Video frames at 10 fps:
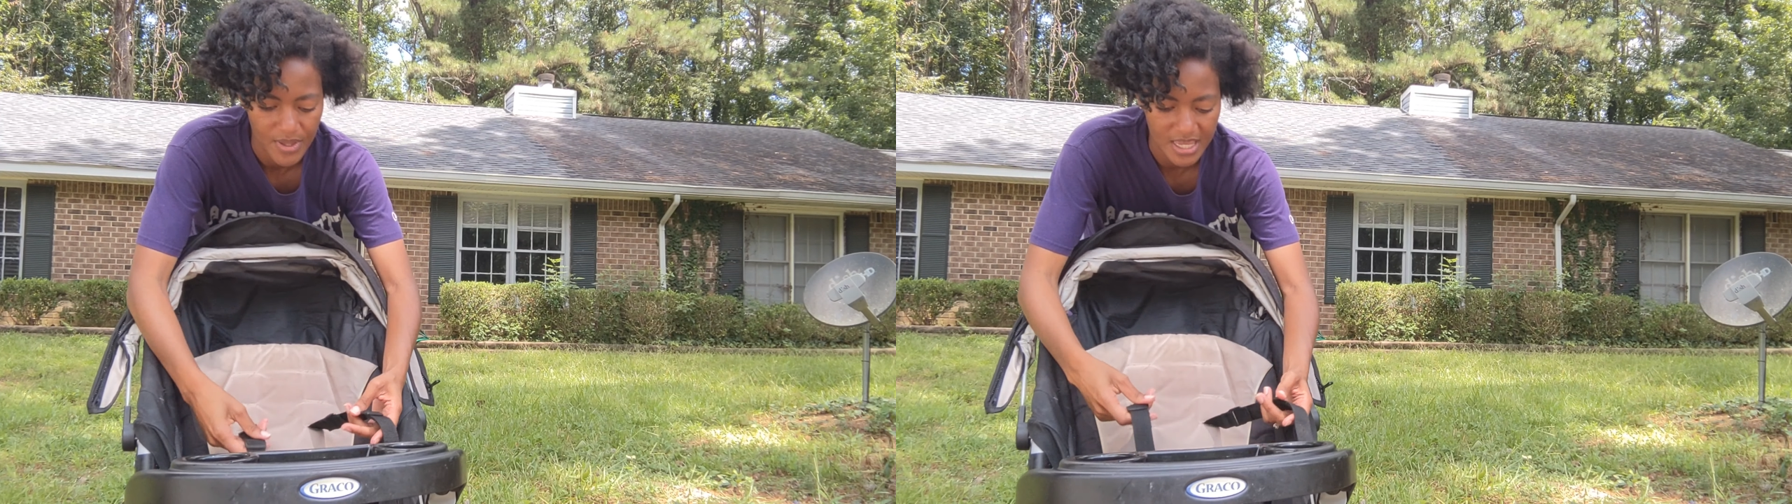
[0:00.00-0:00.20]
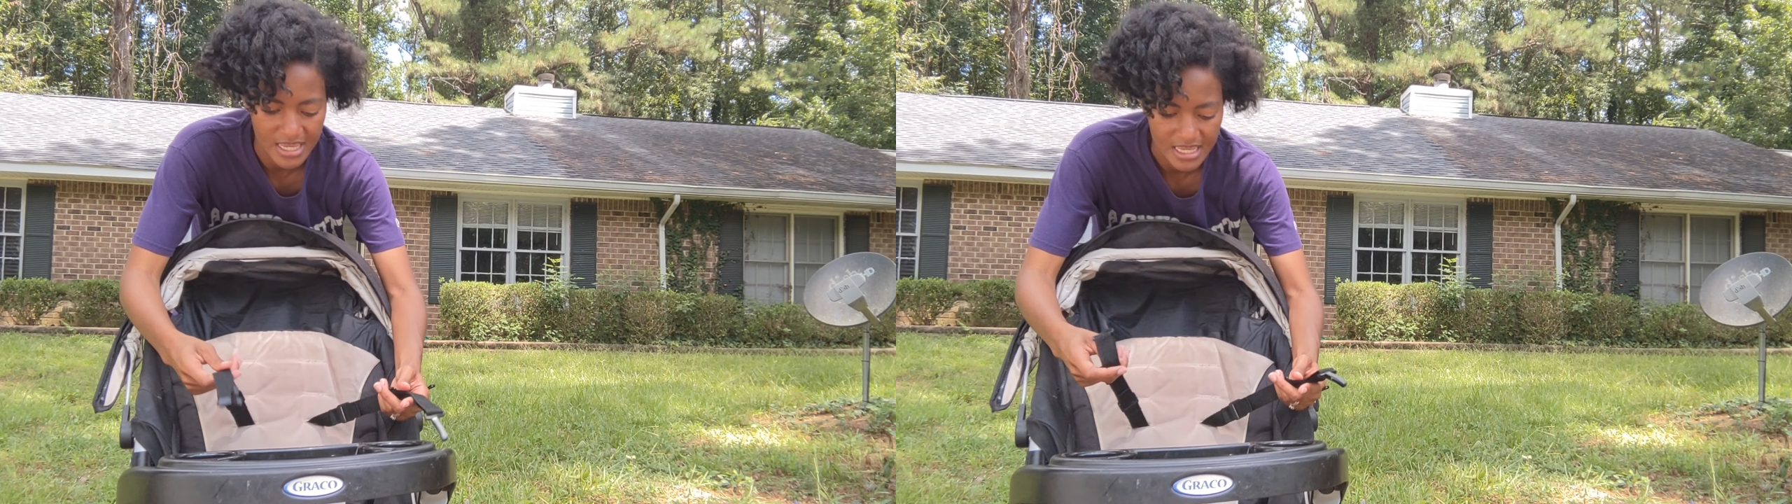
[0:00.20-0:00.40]

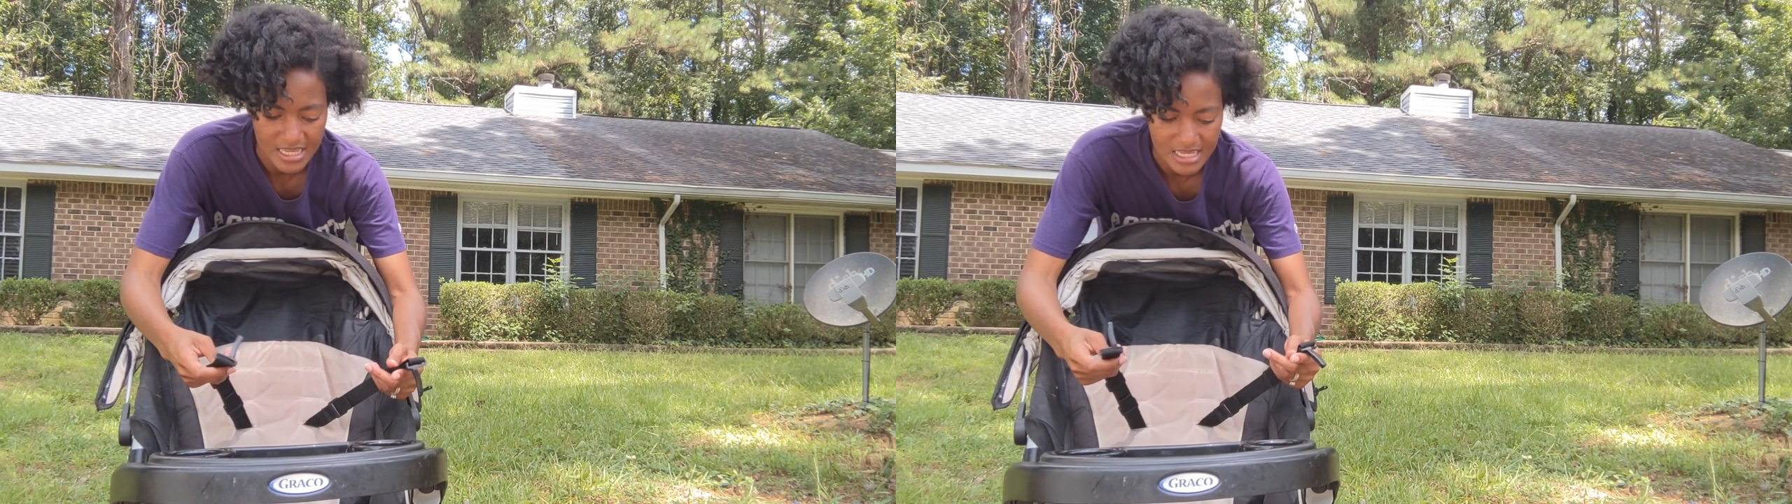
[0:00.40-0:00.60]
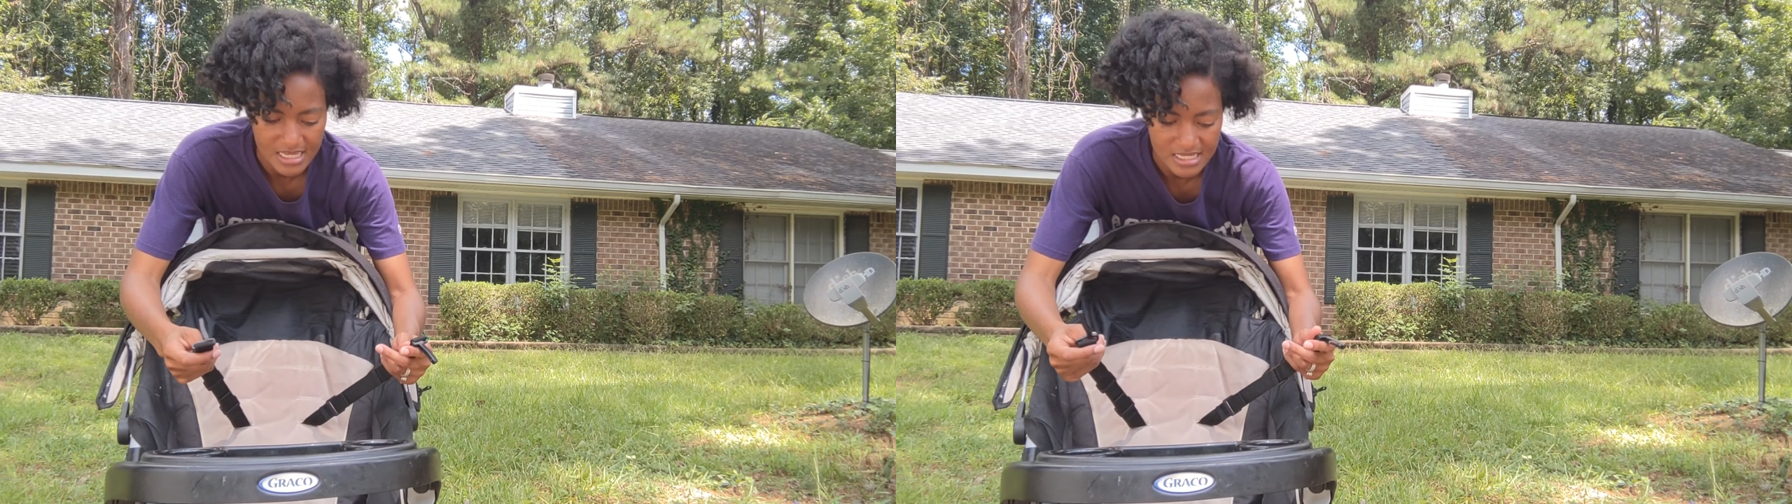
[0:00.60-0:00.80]
It
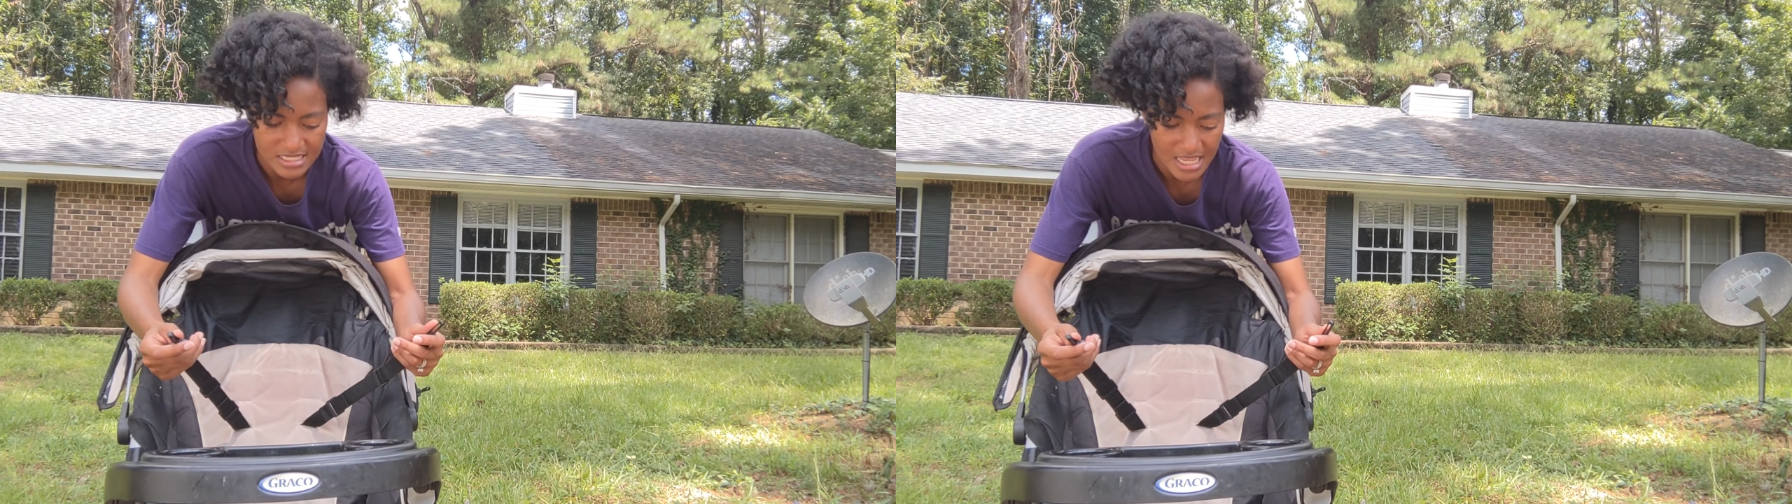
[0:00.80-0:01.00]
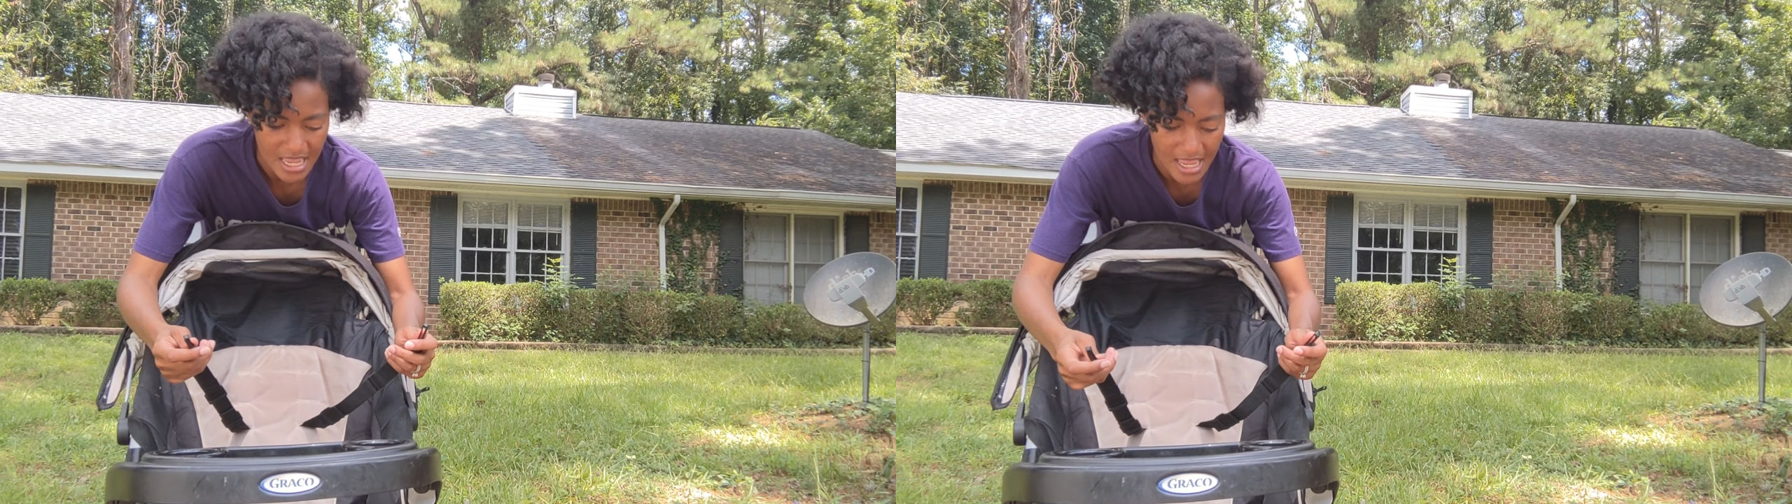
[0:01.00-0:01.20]

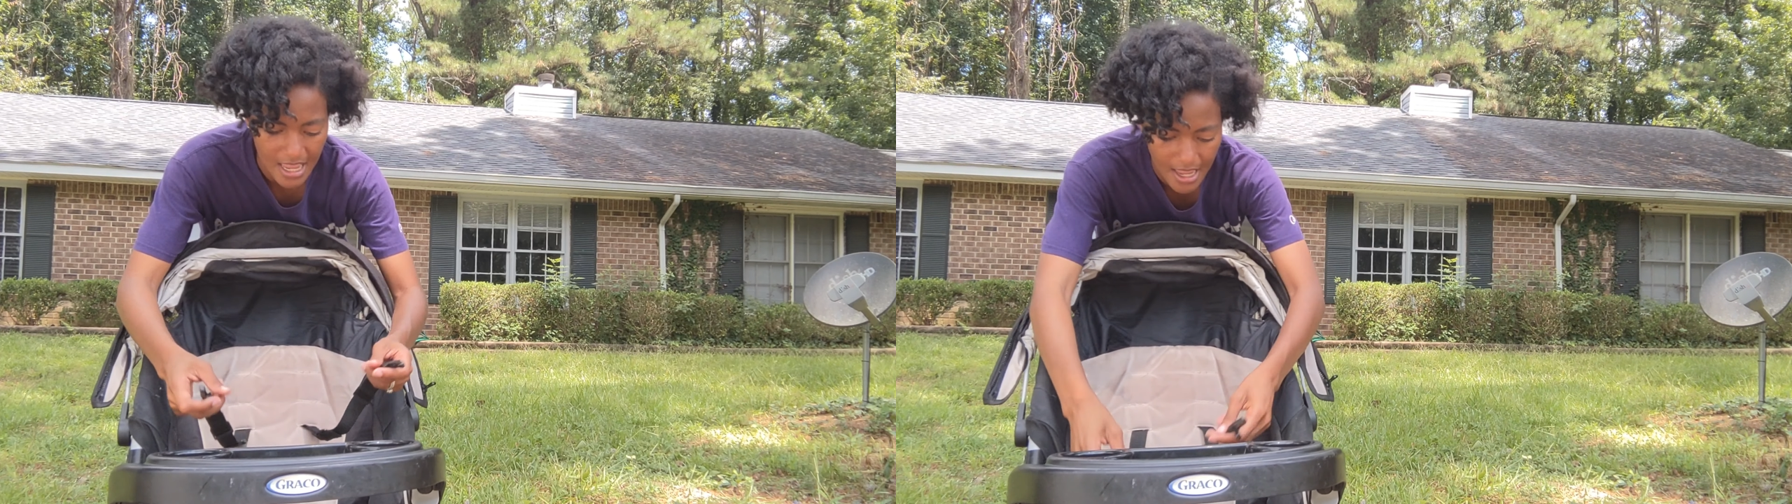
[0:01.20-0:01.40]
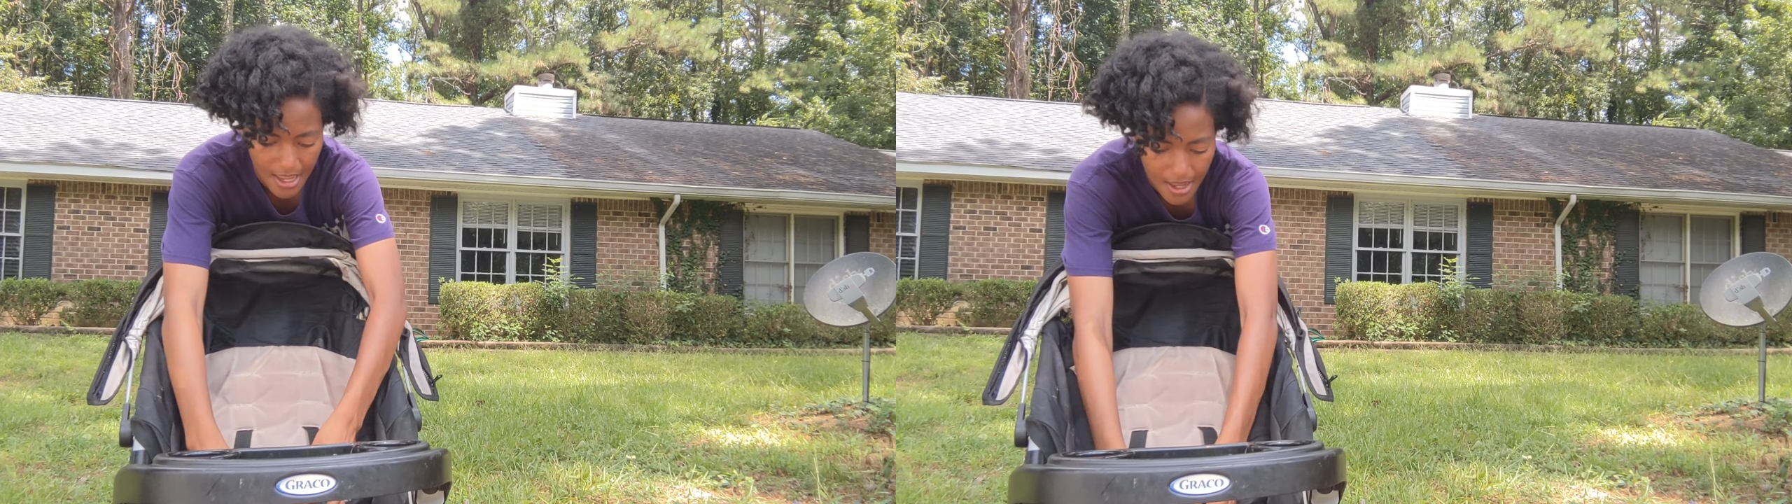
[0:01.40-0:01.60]
is
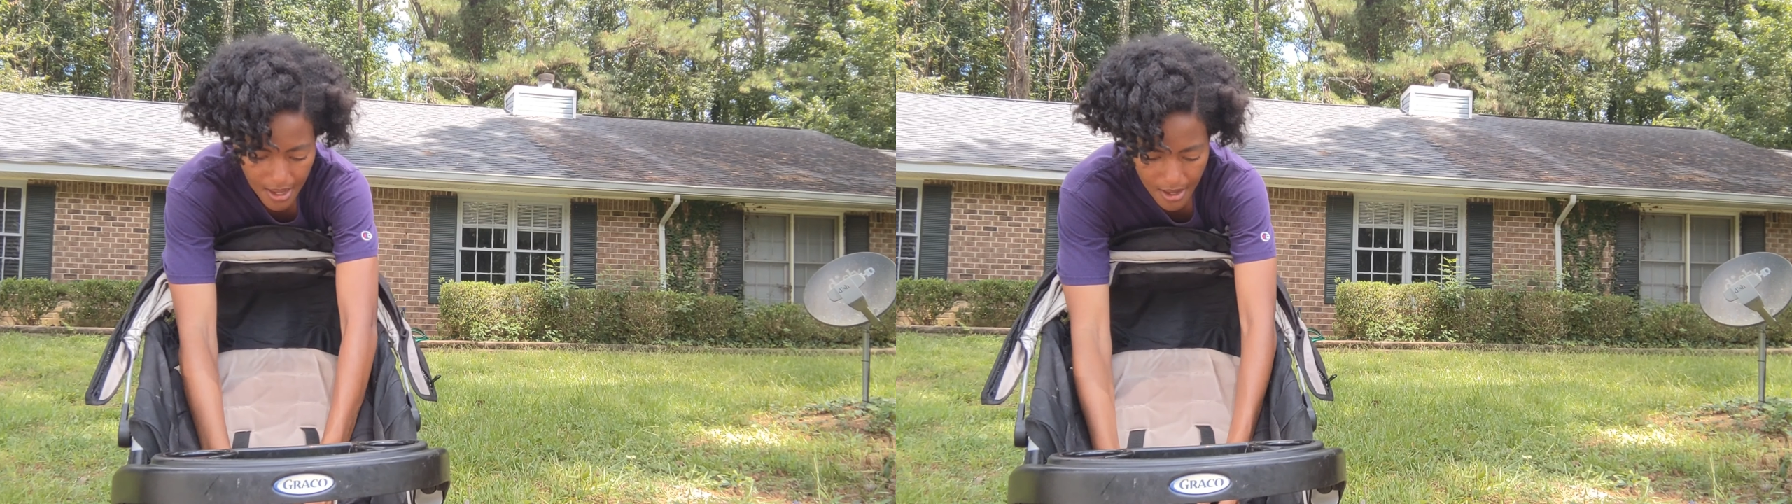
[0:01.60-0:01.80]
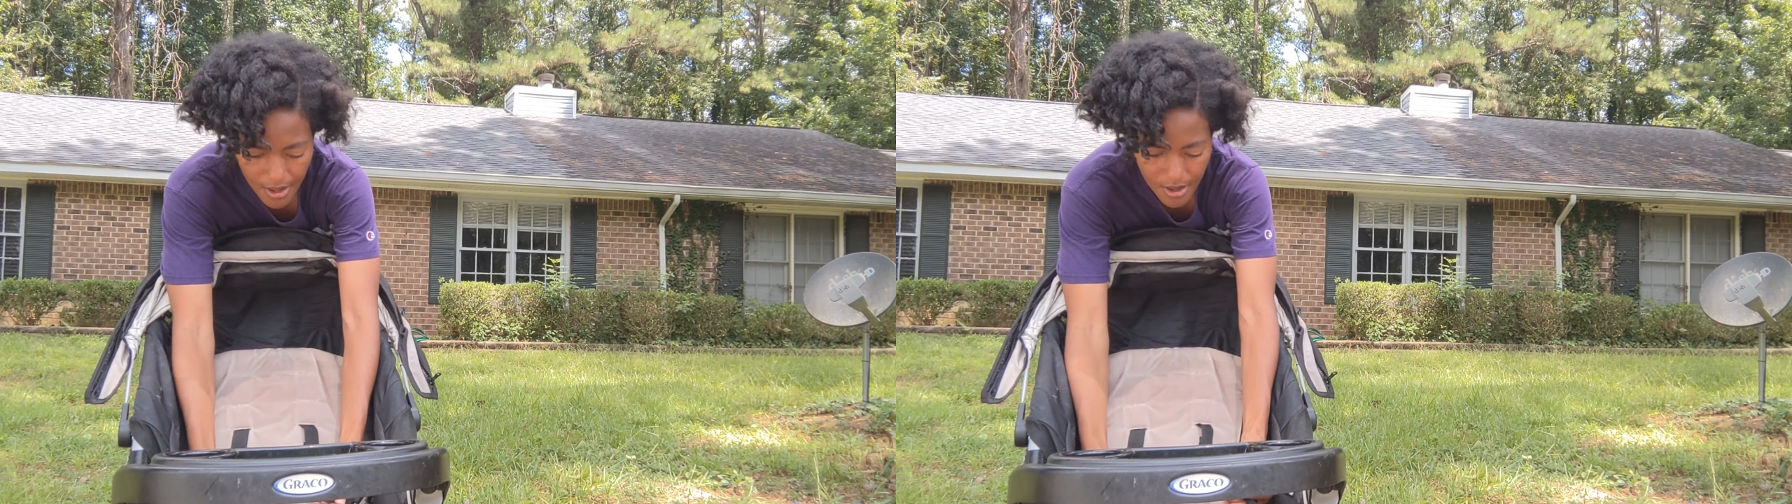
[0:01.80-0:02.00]
a,